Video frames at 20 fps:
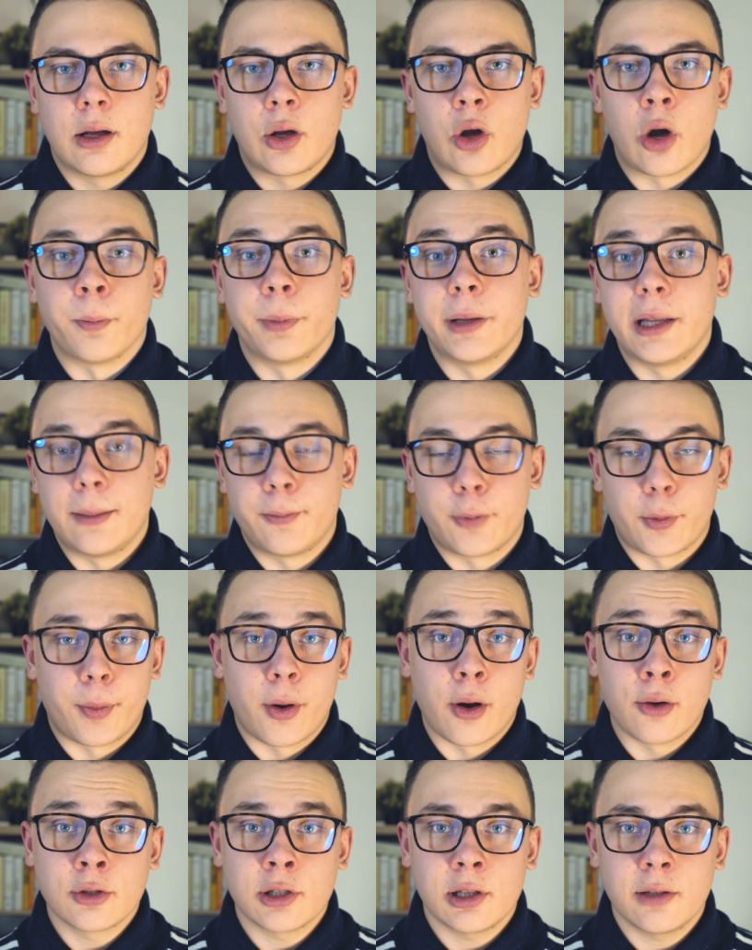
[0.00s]
complete
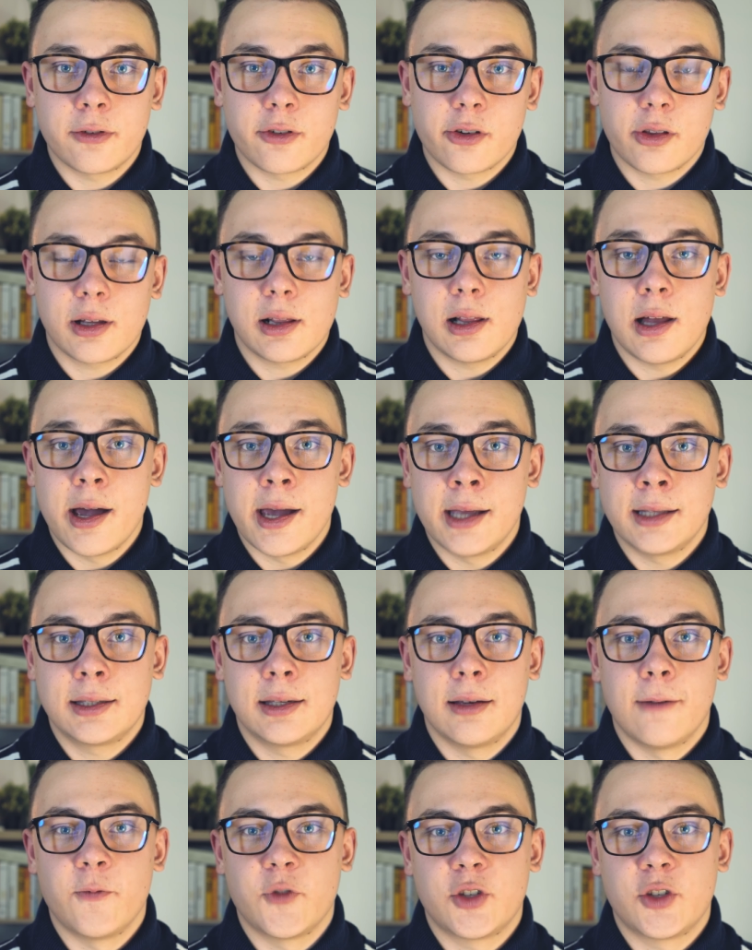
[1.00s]
proposal for the client.